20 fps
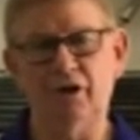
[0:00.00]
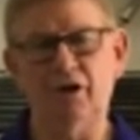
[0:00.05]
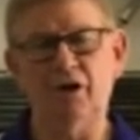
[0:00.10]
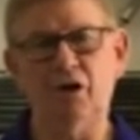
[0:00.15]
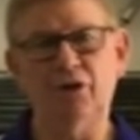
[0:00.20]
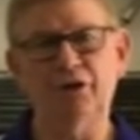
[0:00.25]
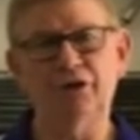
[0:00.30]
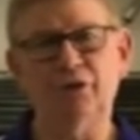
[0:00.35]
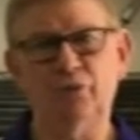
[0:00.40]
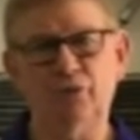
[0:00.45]

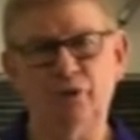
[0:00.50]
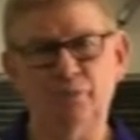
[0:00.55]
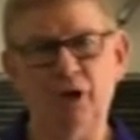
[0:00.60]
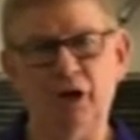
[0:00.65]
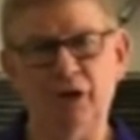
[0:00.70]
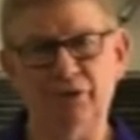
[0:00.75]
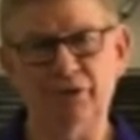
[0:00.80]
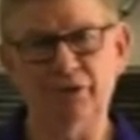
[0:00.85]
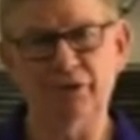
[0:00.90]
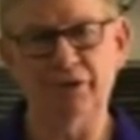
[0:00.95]
on your
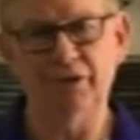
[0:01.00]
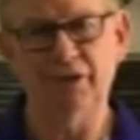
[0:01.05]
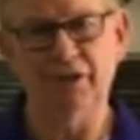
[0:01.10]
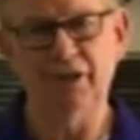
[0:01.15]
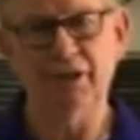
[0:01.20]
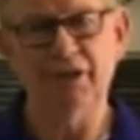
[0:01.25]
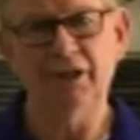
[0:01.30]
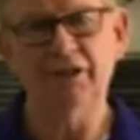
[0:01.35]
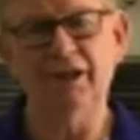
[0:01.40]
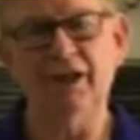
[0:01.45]
remote.
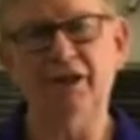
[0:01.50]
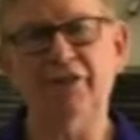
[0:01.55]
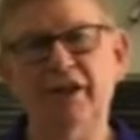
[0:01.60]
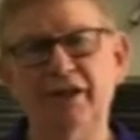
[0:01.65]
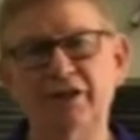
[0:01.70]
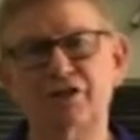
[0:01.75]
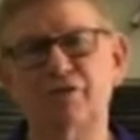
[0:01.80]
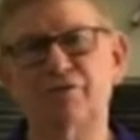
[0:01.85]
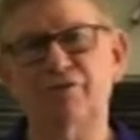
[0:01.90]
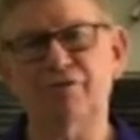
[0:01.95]
Now
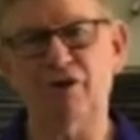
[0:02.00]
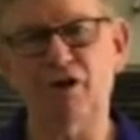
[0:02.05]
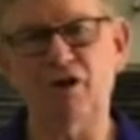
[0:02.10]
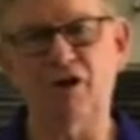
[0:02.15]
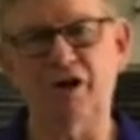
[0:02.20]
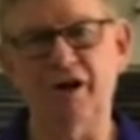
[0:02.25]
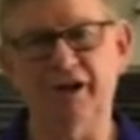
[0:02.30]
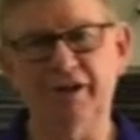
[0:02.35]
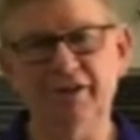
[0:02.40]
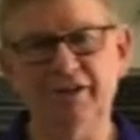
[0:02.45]
that's
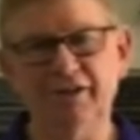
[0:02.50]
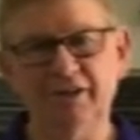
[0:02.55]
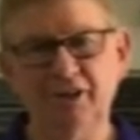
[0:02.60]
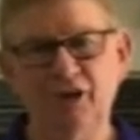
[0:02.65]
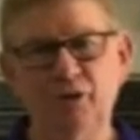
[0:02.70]
fine,